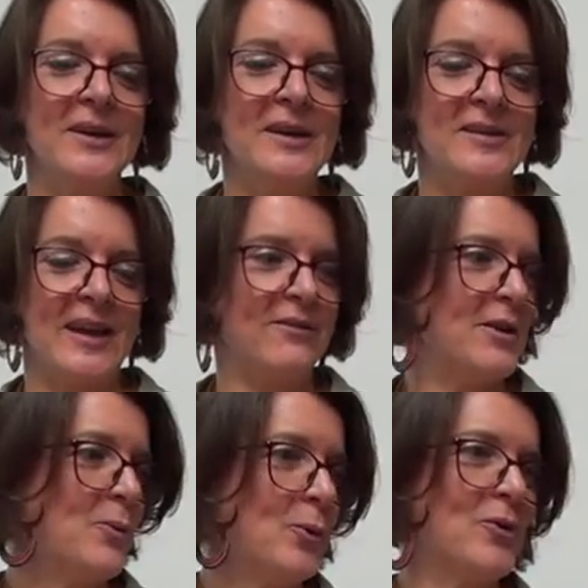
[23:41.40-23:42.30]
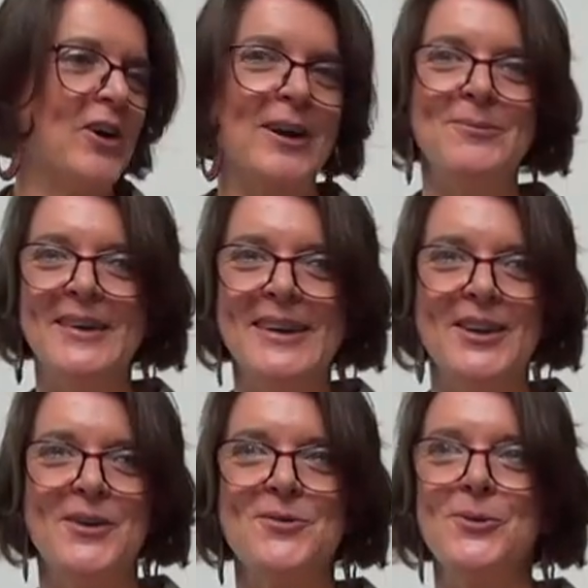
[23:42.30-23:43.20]
having more time
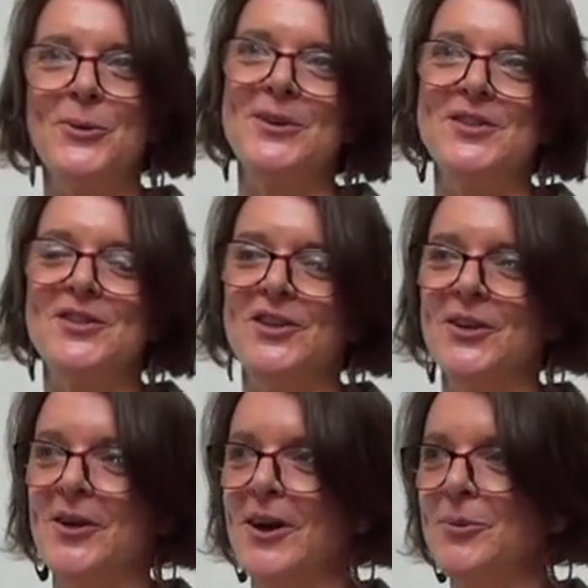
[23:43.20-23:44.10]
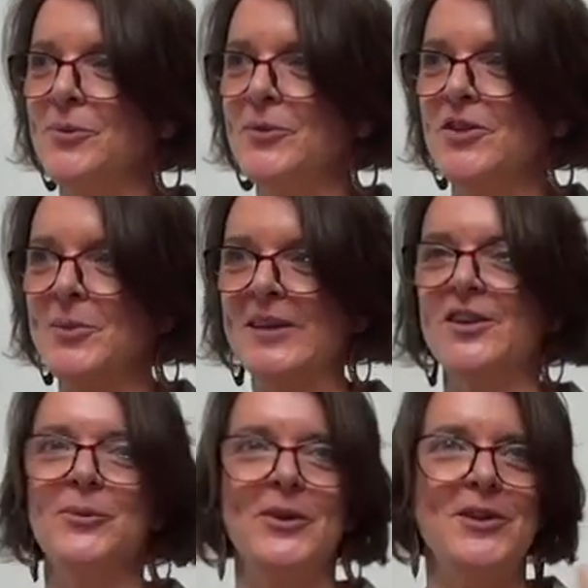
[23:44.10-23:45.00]
going forward to spend
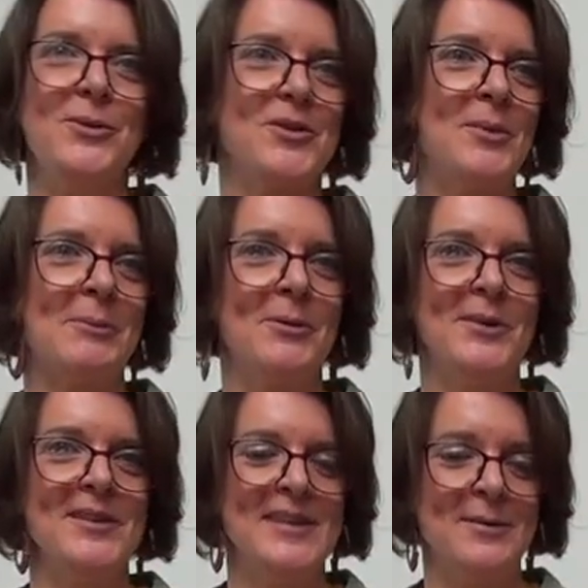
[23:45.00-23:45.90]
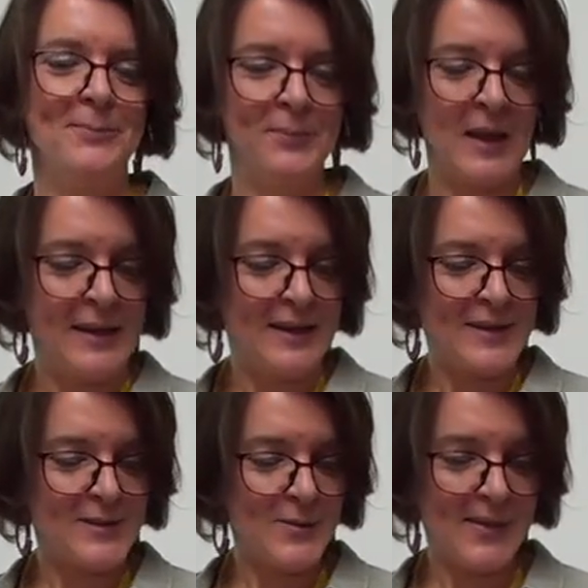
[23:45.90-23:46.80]
time with you as a BAMM community.
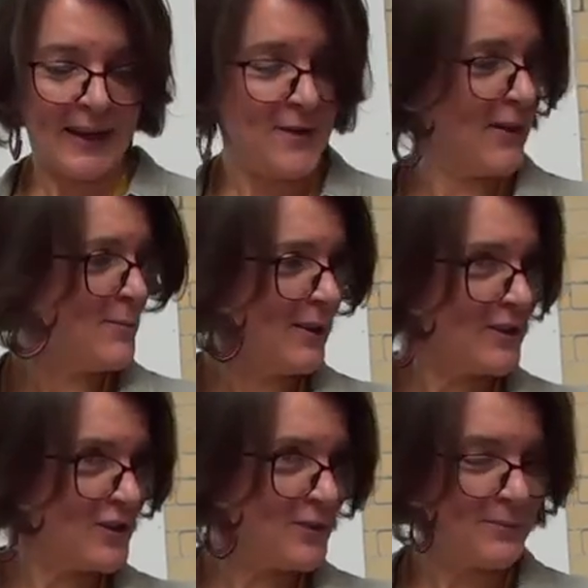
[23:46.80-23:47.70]
So thank you very much.